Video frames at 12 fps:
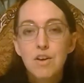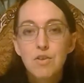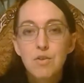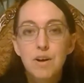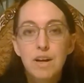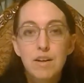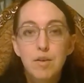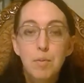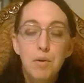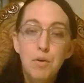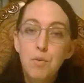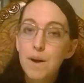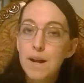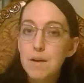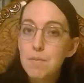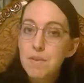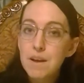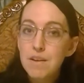So I'll get to pull
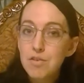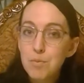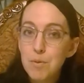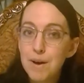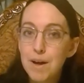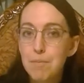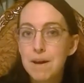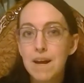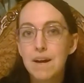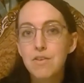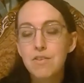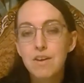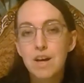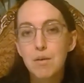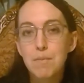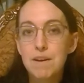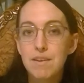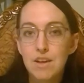random things from around my house to help
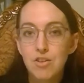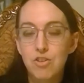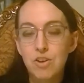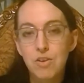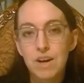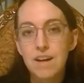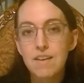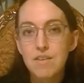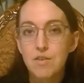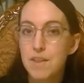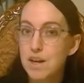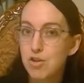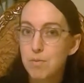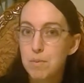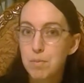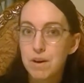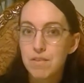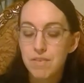me teach to you guys, so that should be
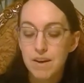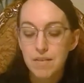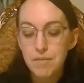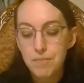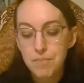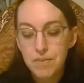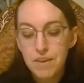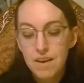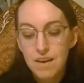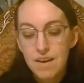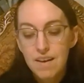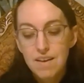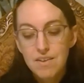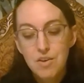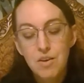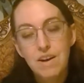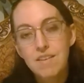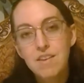pretty fun. So
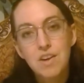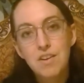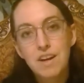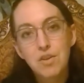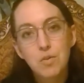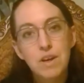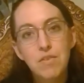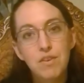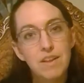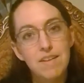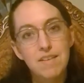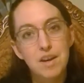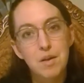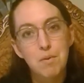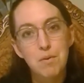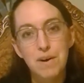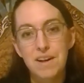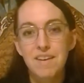I'll see you next week for lesson
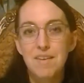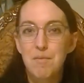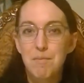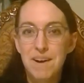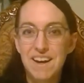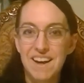number one. Bye